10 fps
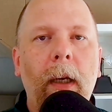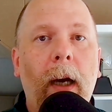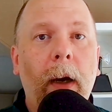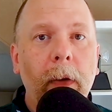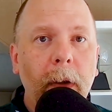
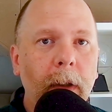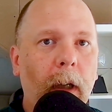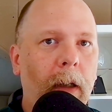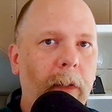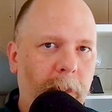Others
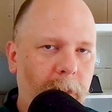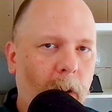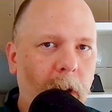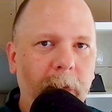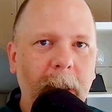are
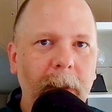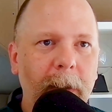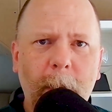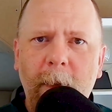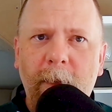more advanced.
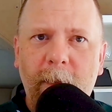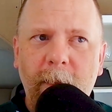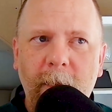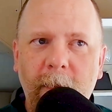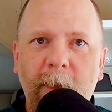Some are
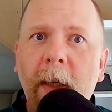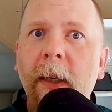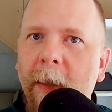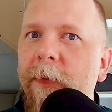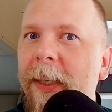
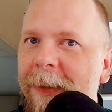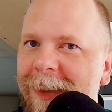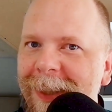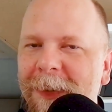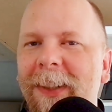very
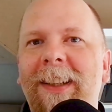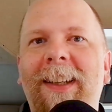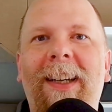advanced, even